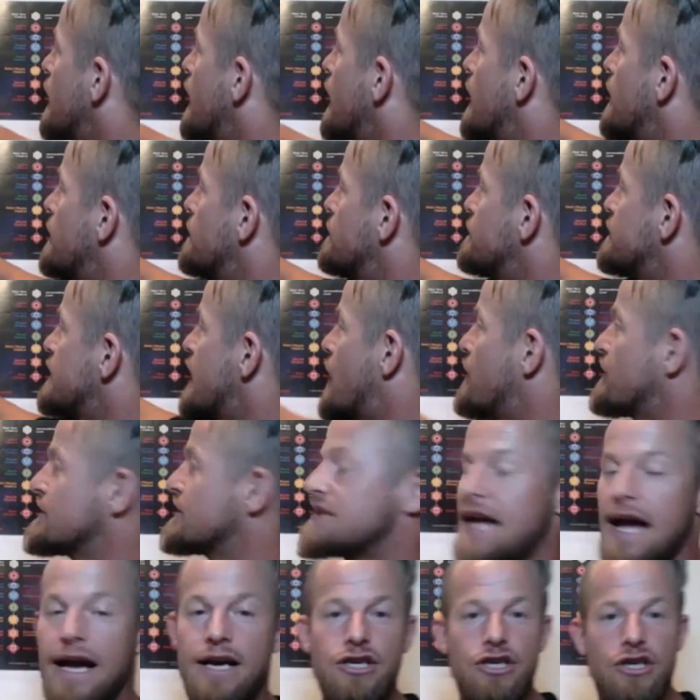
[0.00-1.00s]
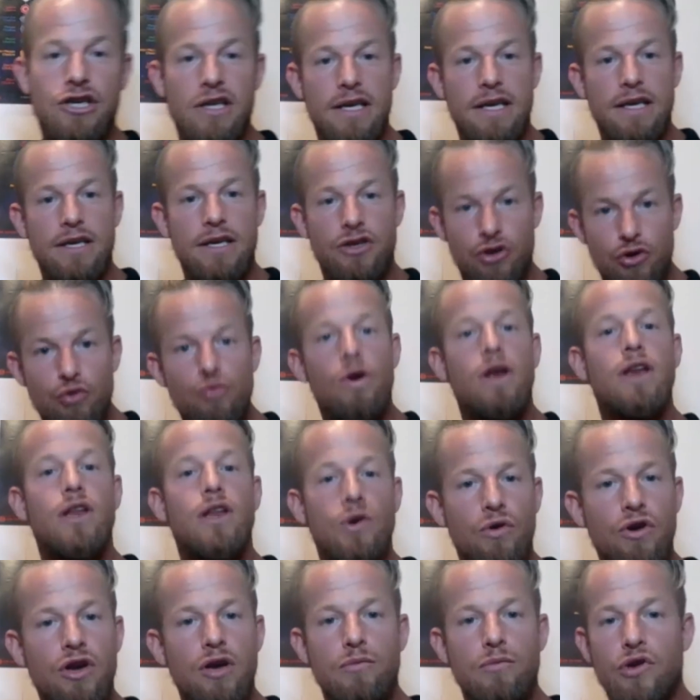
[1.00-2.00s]
Now it's actually you and
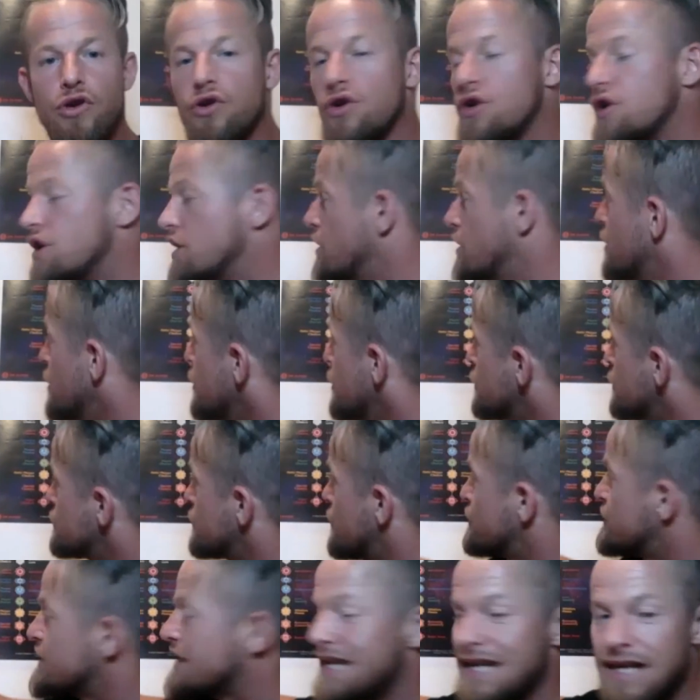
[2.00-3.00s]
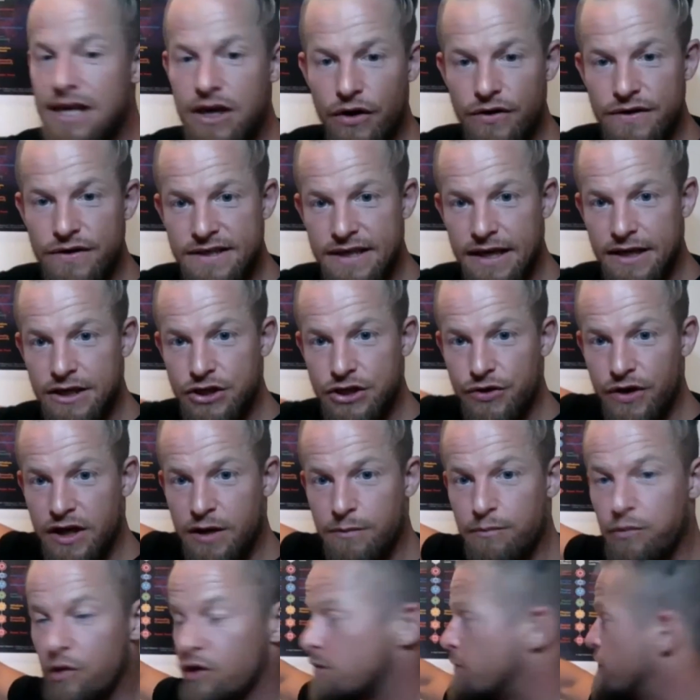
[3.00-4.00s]
your community. So it's
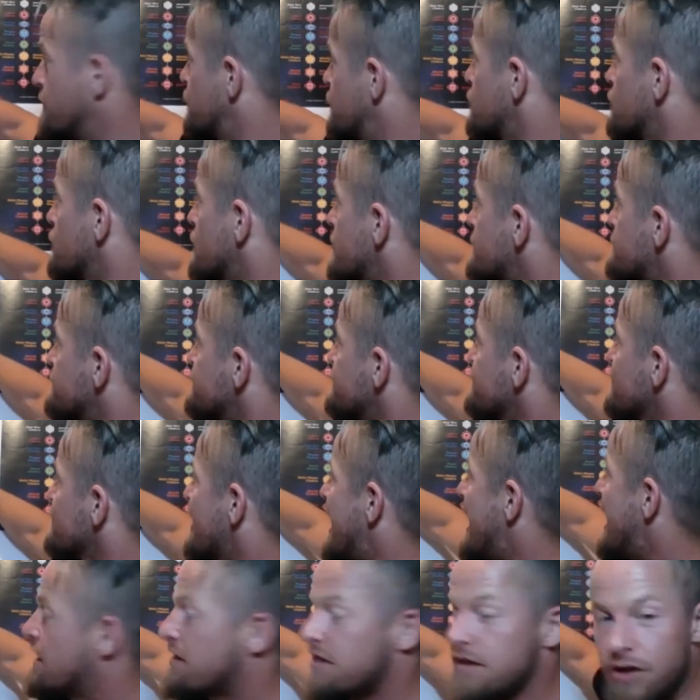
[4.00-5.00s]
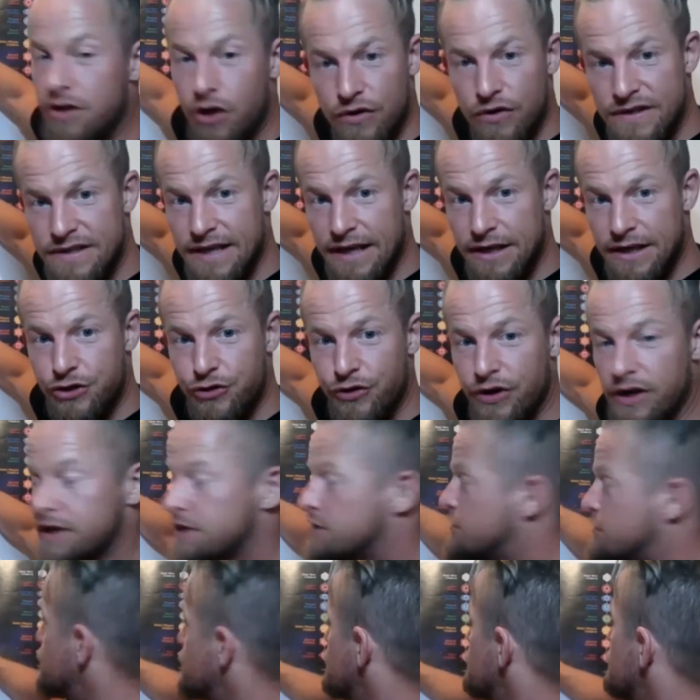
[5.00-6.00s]
egocentric, bottom 3, ethnocentric,
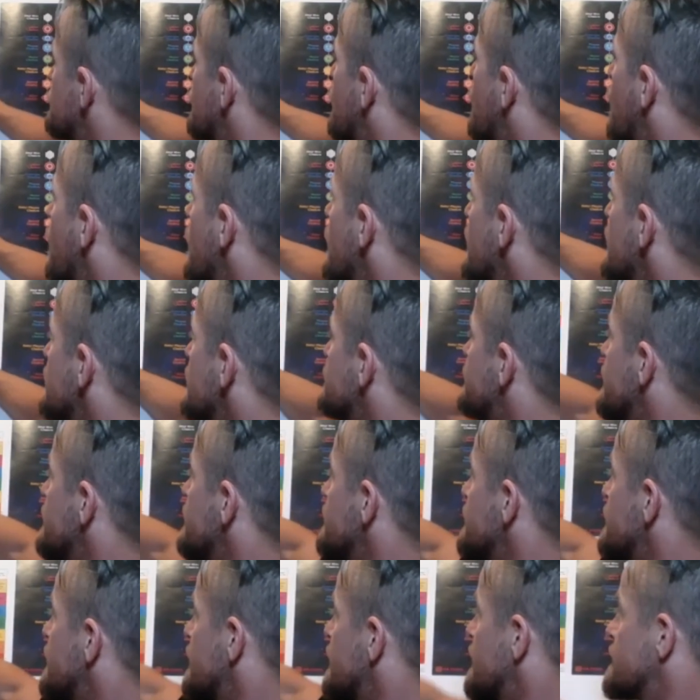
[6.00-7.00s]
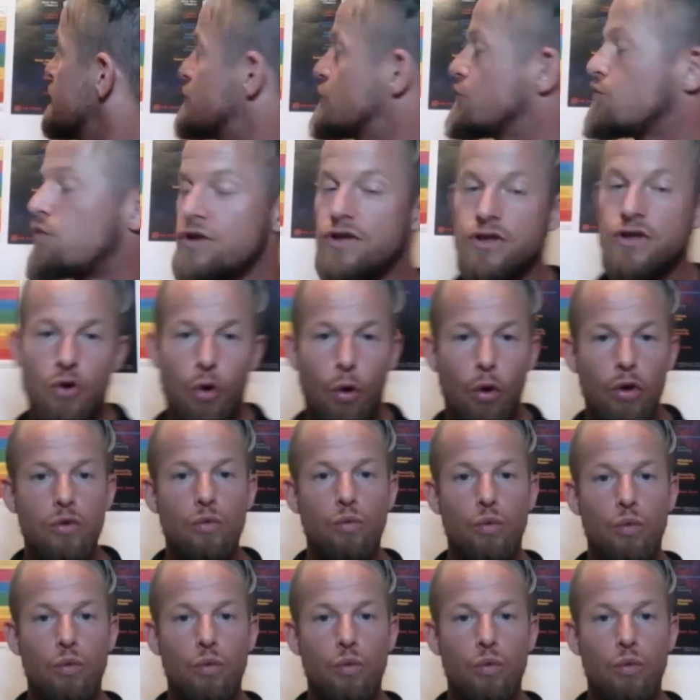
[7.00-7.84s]
2 more. Then you get into what's called